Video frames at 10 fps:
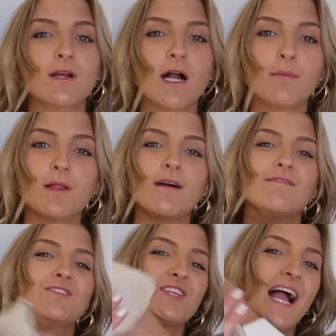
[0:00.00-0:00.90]
to a couple
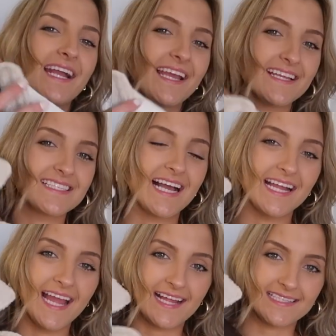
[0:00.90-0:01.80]
of jackets.
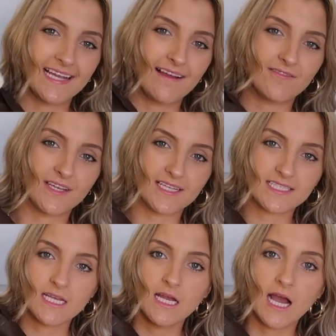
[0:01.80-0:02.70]
I had to have
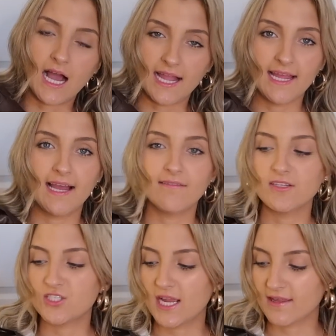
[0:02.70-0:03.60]
this. I have
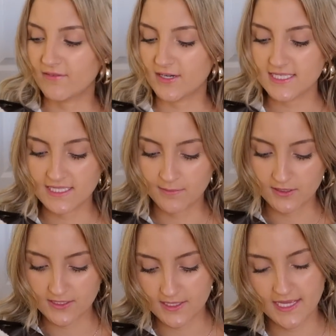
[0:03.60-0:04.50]
a jacket very
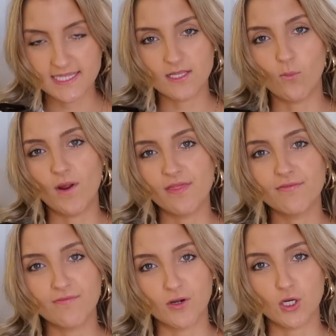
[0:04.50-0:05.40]
similar to this with
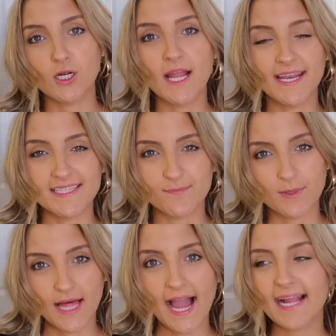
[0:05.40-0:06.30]
fur and it's
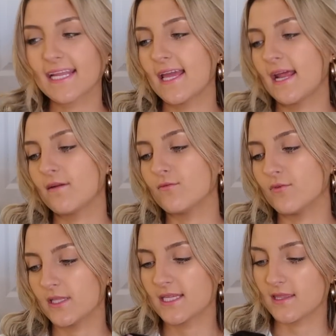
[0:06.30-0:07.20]
black, and I
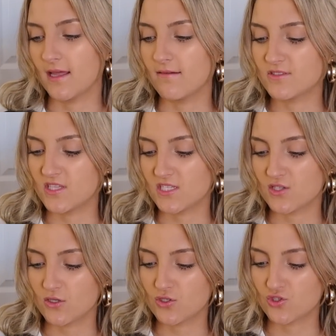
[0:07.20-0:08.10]
really loved
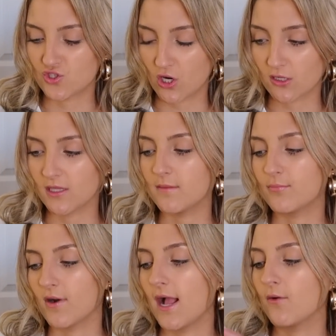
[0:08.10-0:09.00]
this chocolate
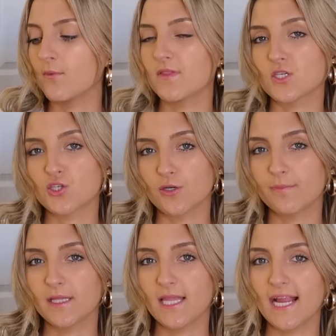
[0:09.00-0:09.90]
brown with a
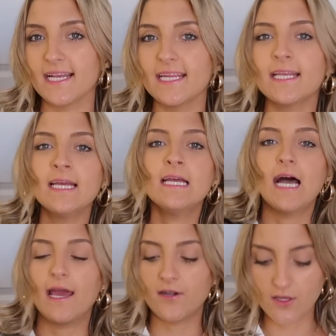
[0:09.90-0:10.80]
Sherpa lining.
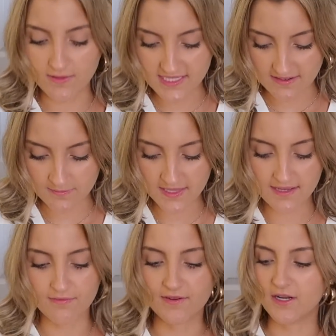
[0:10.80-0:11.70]
I don't know, this gives me
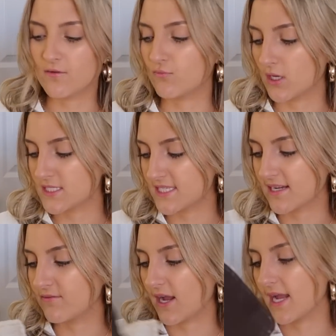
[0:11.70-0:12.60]
like very
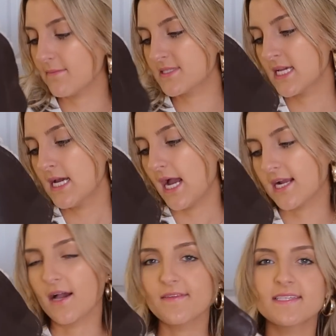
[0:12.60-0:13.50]
rustic vibes. I
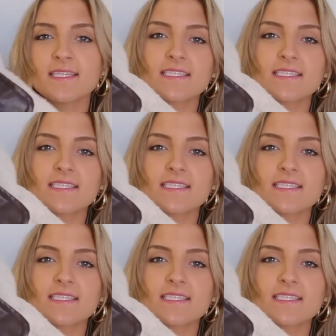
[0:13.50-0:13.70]
got this in a